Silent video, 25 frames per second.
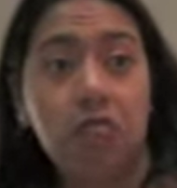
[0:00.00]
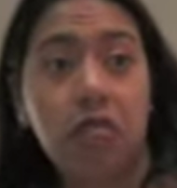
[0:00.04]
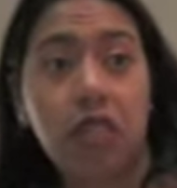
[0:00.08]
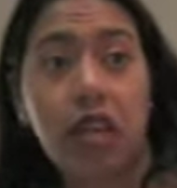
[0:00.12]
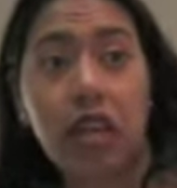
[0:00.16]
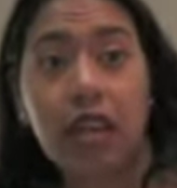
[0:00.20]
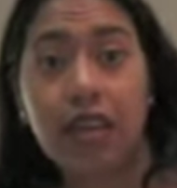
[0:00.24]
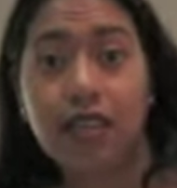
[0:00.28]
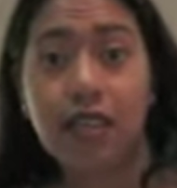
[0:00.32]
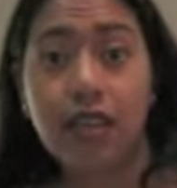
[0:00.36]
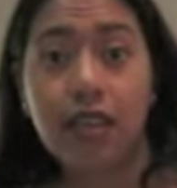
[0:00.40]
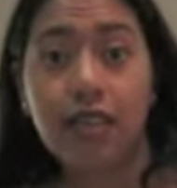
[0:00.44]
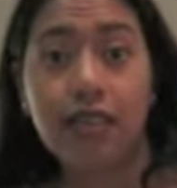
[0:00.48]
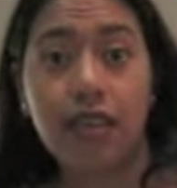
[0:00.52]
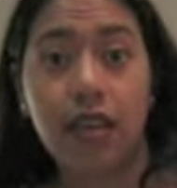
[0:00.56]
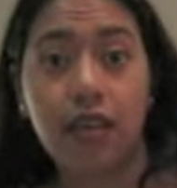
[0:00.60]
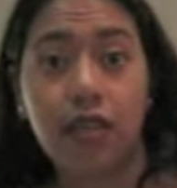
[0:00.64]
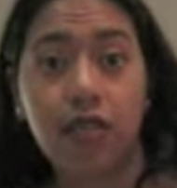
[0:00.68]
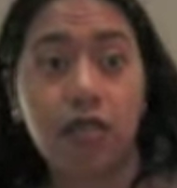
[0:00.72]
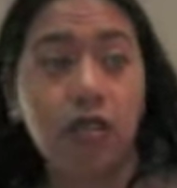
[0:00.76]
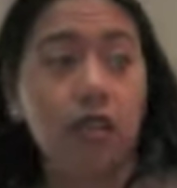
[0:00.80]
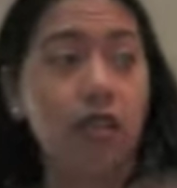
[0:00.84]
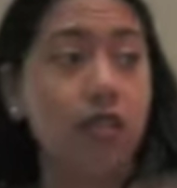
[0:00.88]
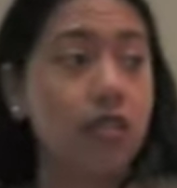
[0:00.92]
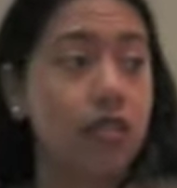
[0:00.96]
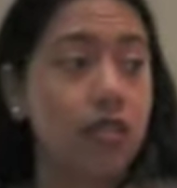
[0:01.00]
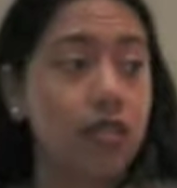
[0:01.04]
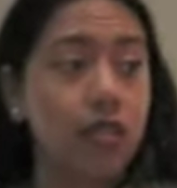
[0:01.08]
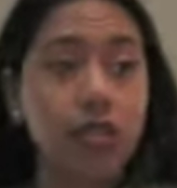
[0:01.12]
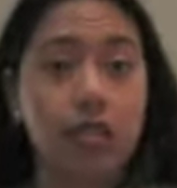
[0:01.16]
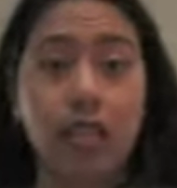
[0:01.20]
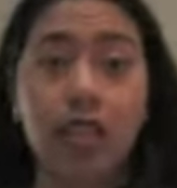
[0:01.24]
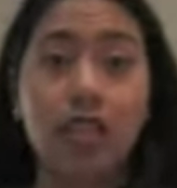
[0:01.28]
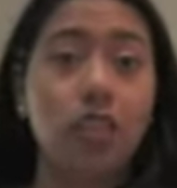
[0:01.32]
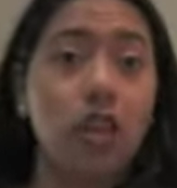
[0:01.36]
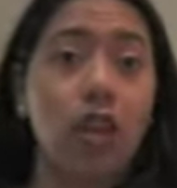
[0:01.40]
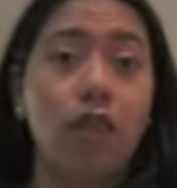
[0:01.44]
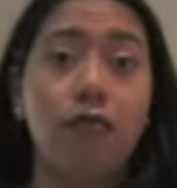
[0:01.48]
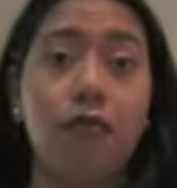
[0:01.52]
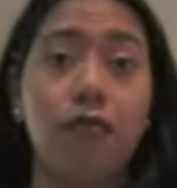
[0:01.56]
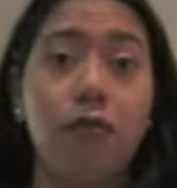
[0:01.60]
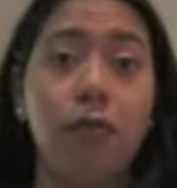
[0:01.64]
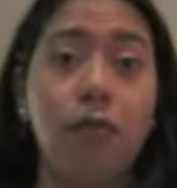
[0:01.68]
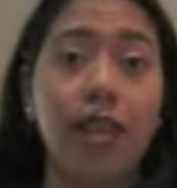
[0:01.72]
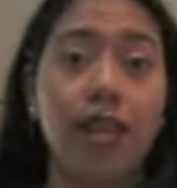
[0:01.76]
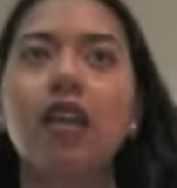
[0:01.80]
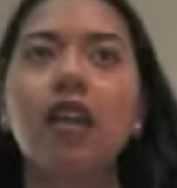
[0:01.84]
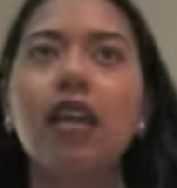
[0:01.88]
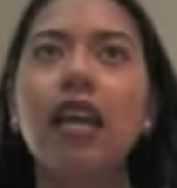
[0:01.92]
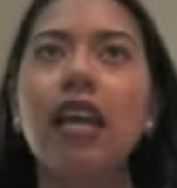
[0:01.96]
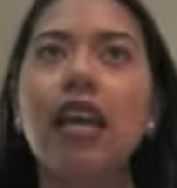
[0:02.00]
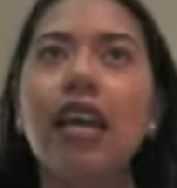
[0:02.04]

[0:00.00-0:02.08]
How does that sound? Because these aren't for me.